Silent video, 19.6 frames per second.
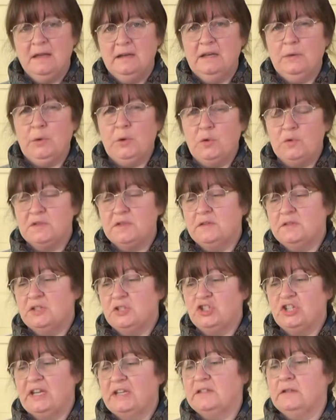Now, I also
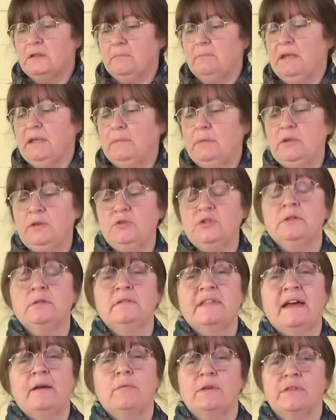suggest that maybe you do
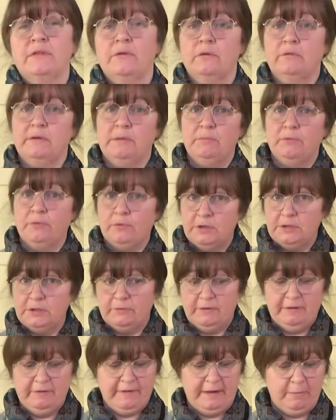that with your
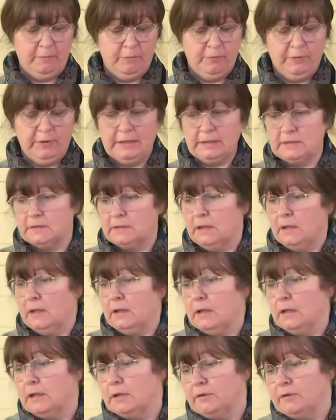embroidery fabrics.
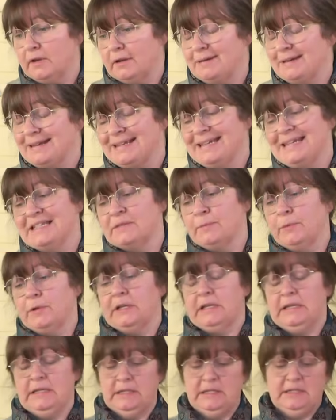You don't need to put
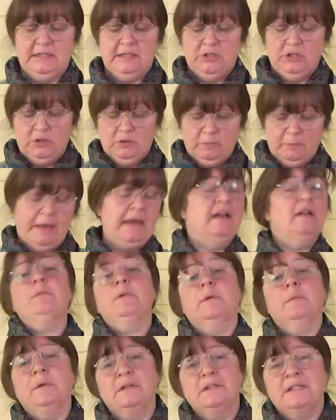it in the tissue
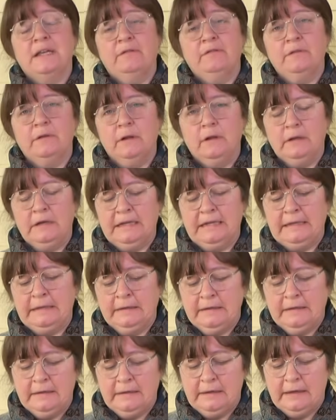paper, but definitely
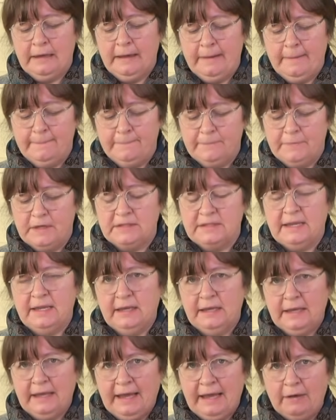
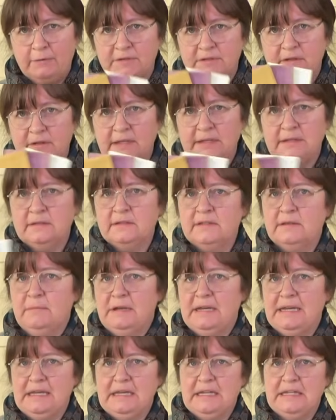take it out. So these are
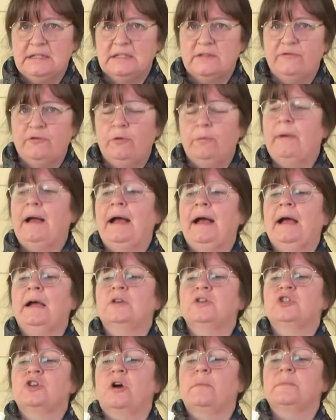some linens from our
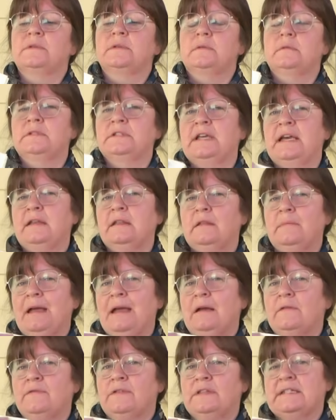shop. So you take them
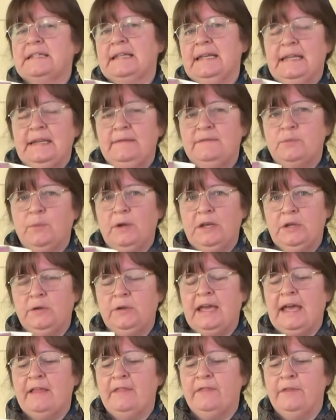out of the sleeves when you
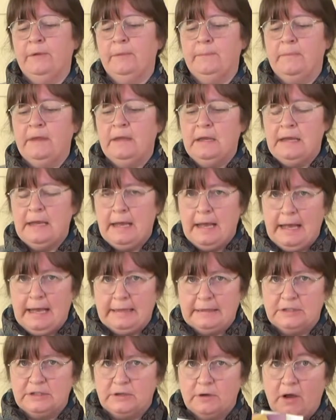get them
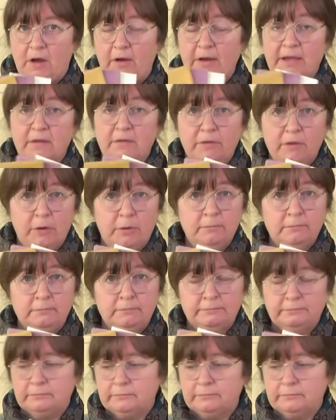and iron them